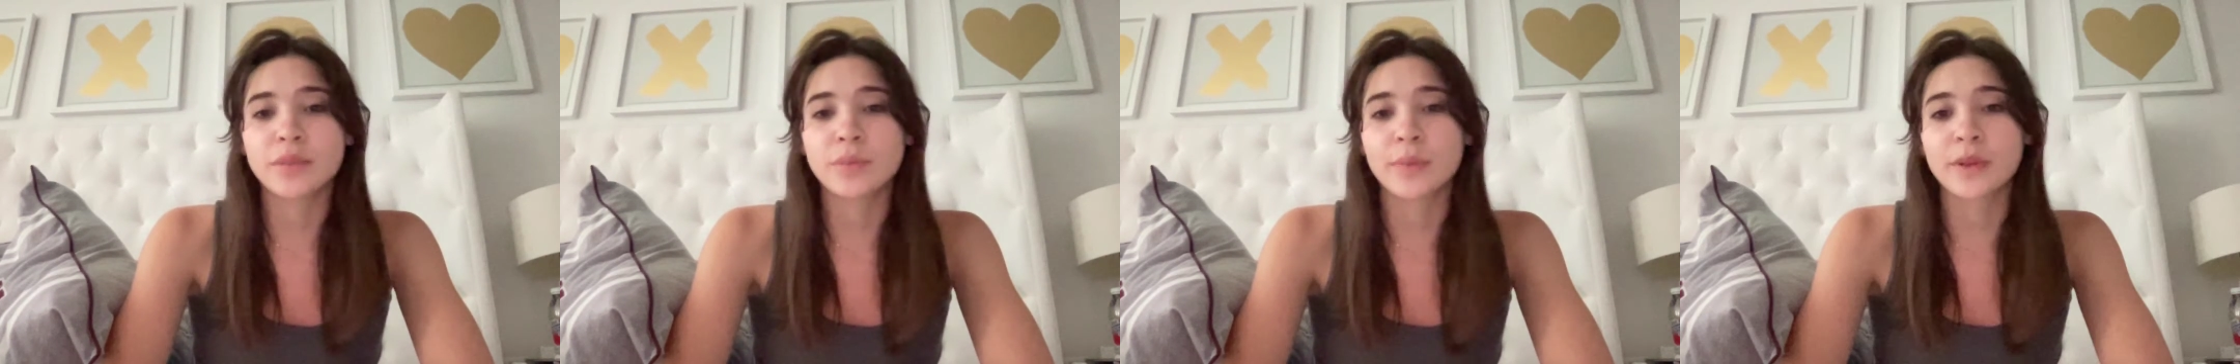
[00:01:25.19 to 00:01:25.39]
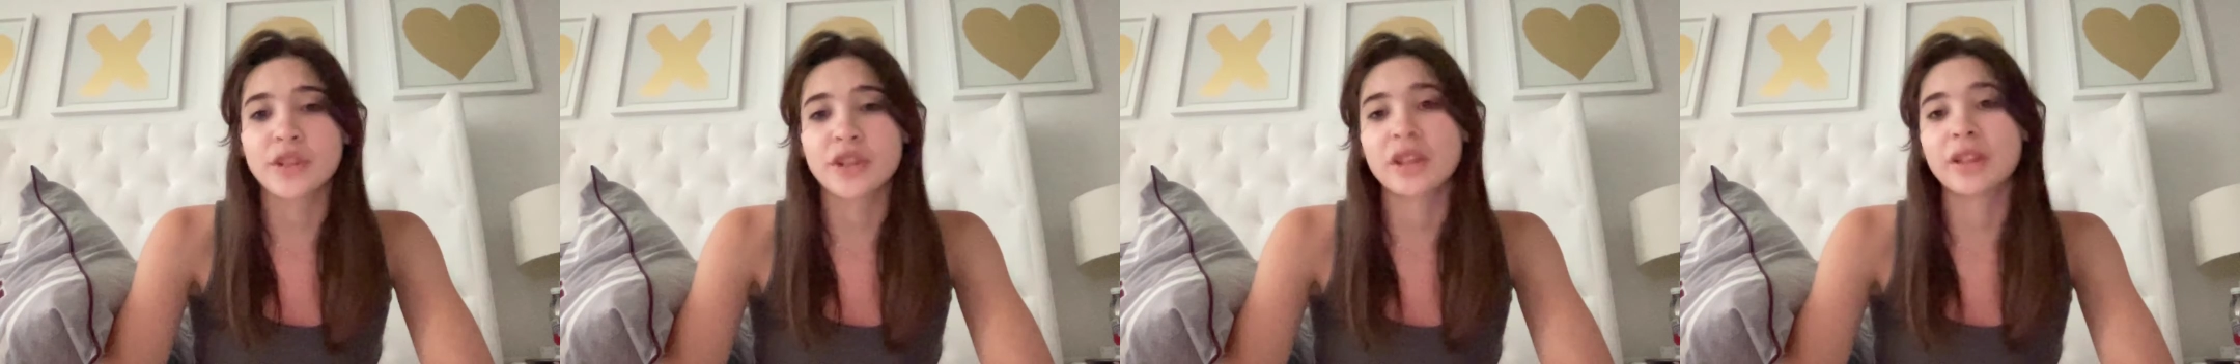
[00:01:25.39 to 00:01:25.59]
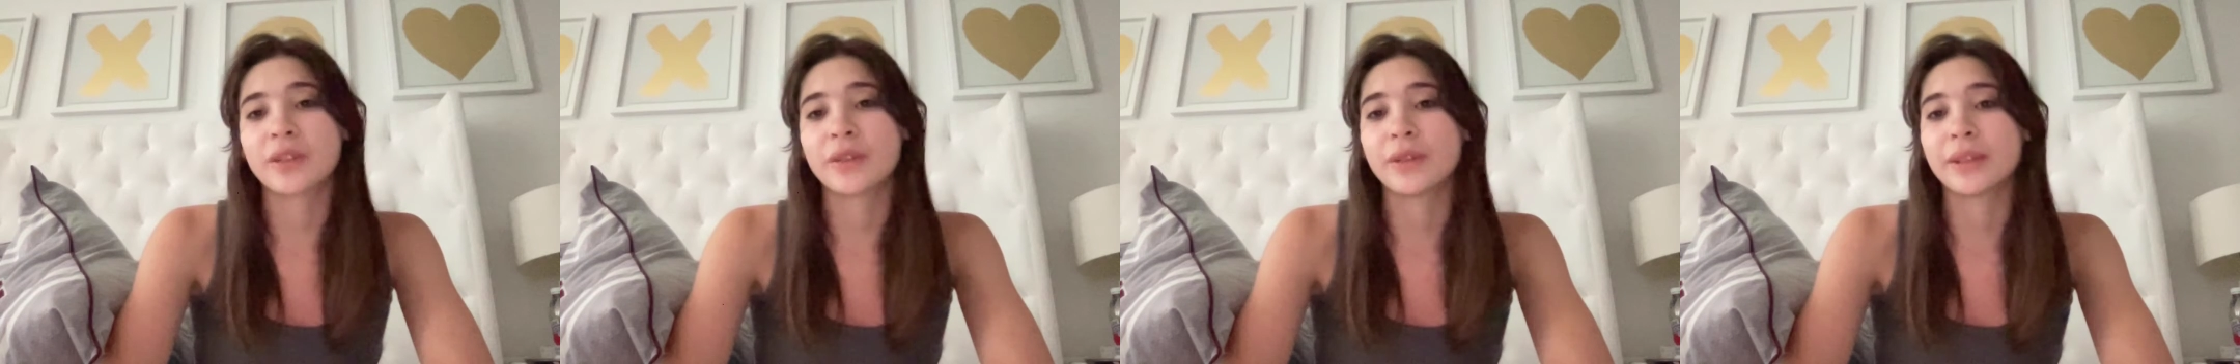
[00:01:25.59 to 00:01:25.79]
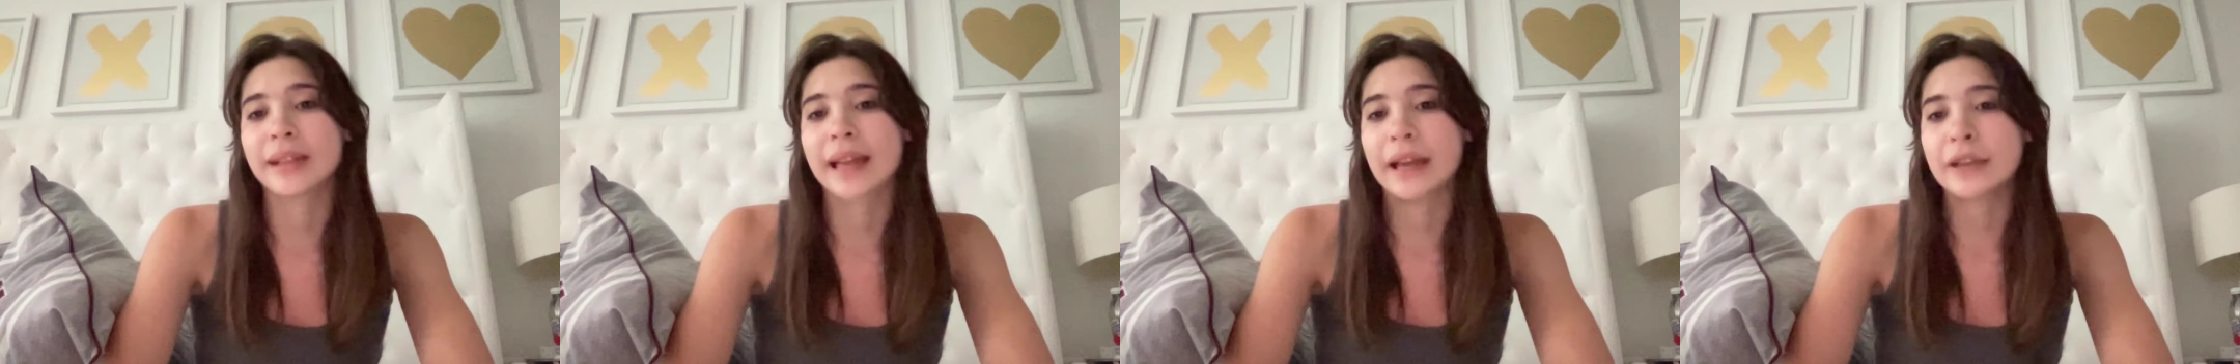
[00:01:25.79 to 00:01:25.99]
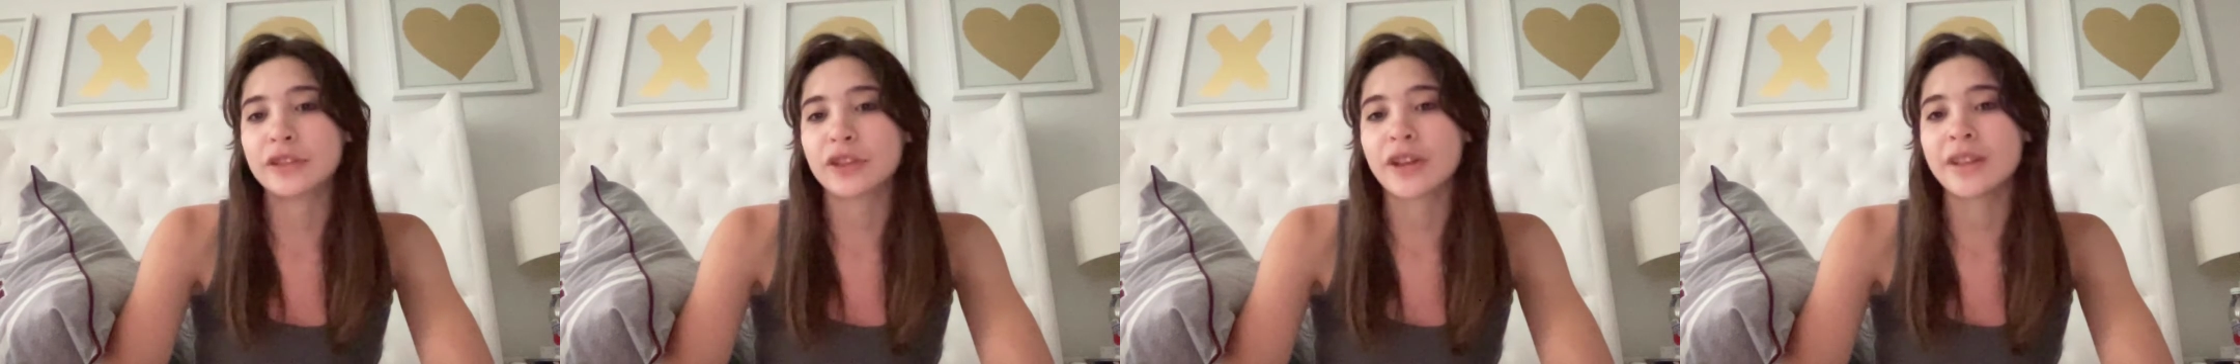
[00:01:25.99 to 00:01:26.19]
which include
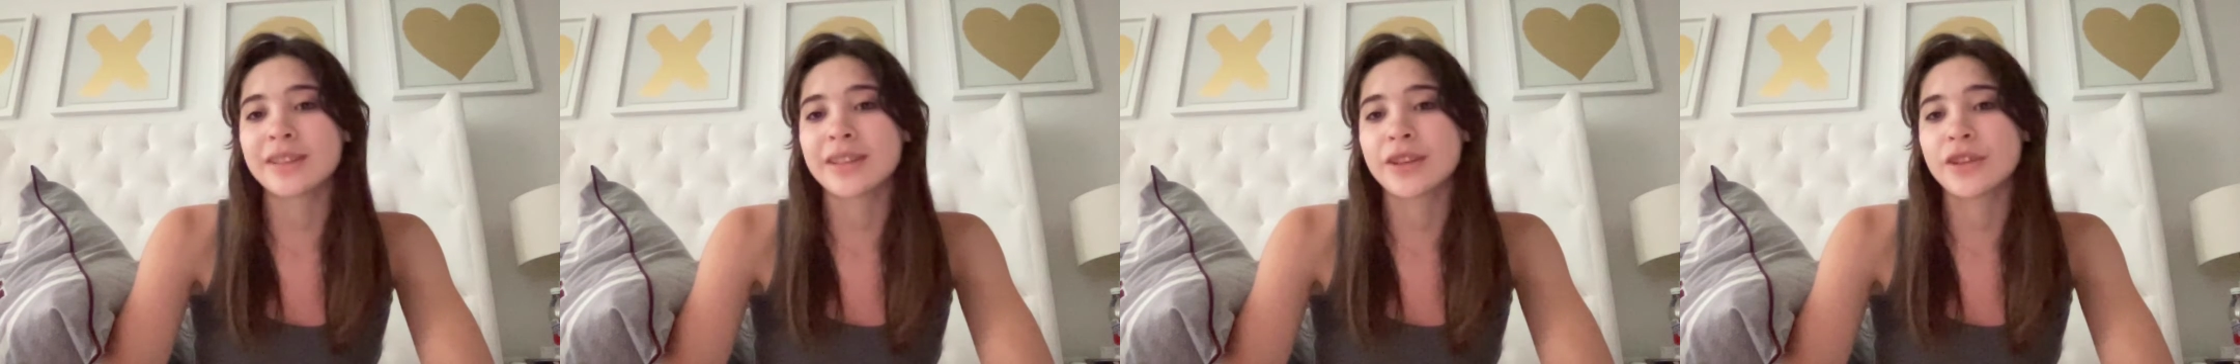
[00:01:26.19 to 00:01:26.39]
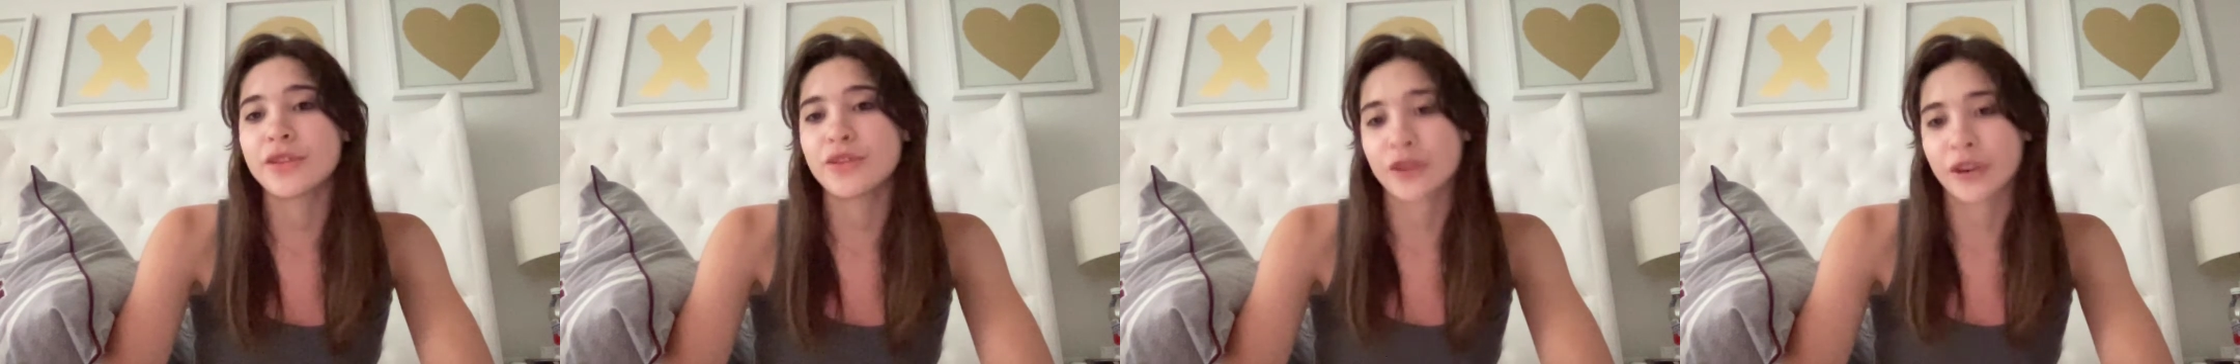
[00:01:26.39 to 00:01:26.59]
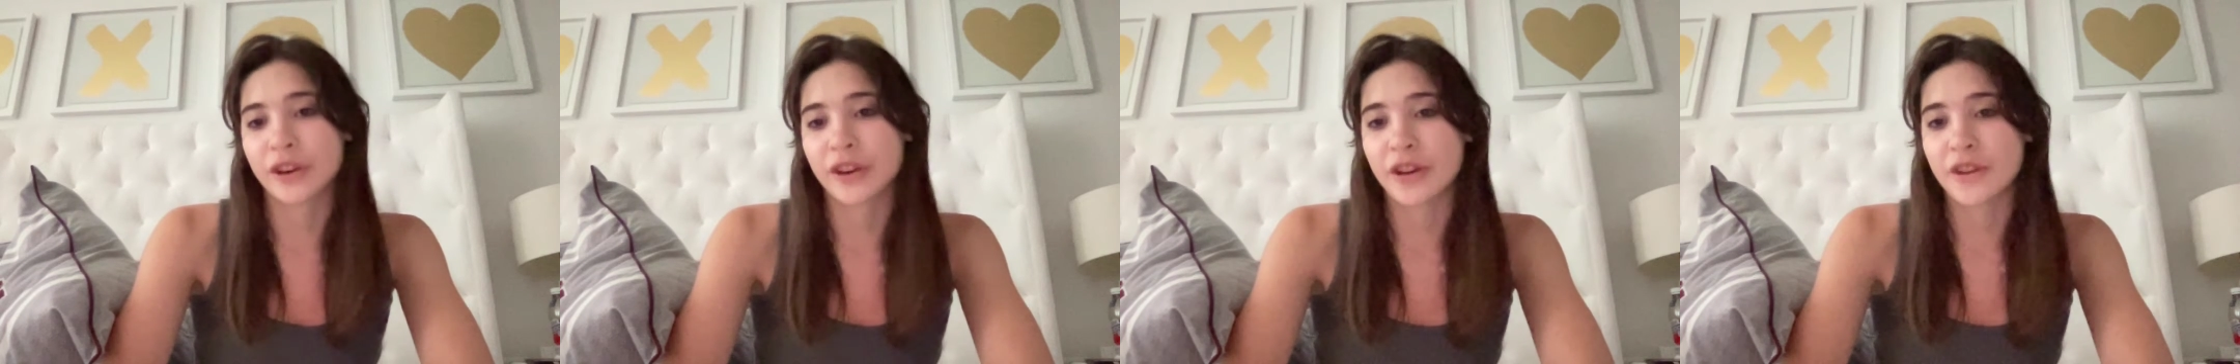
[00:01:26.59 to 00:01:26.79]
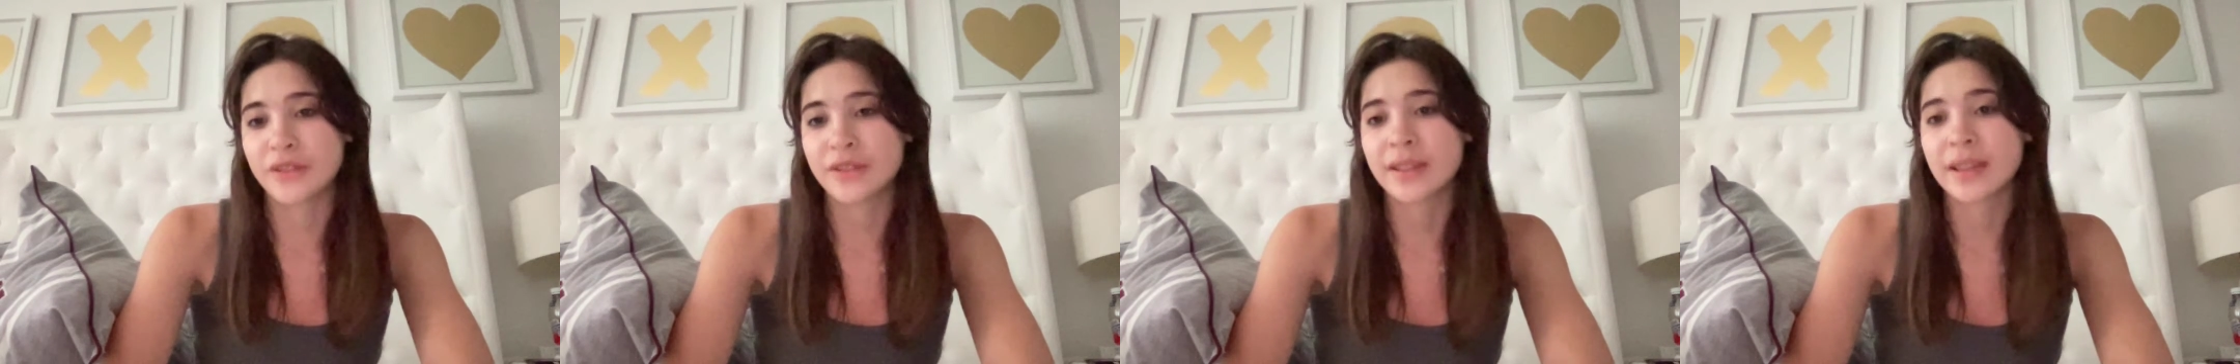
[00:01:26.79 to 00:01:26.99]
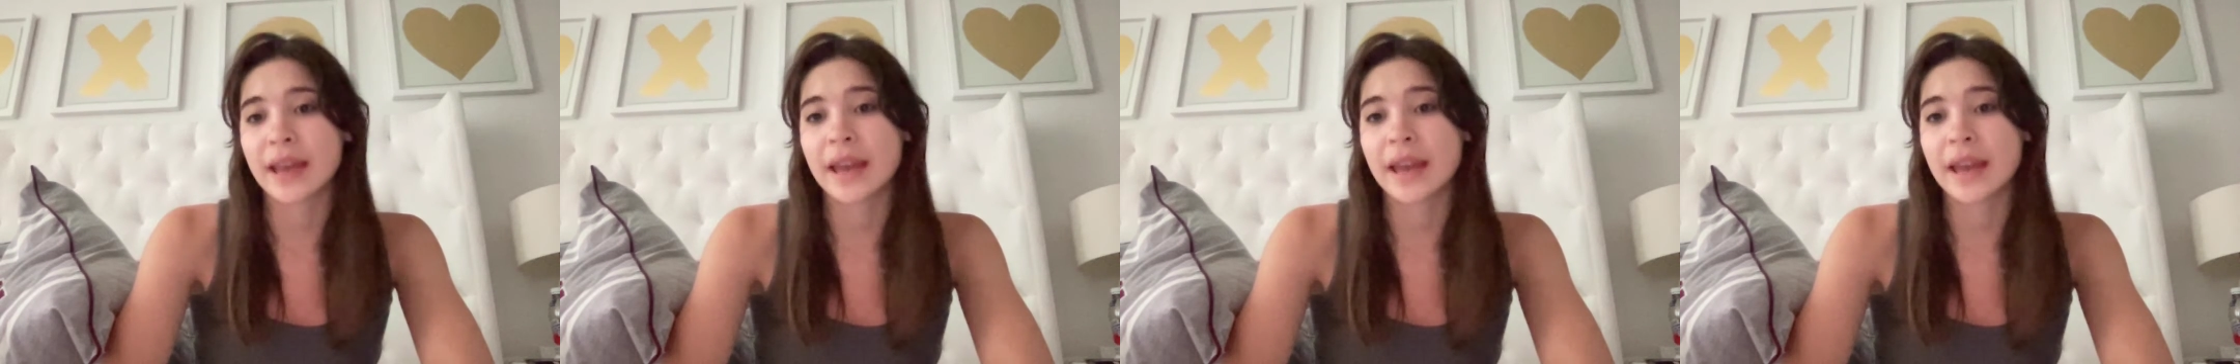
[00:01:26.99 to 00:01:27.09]
electrons and neutrinos,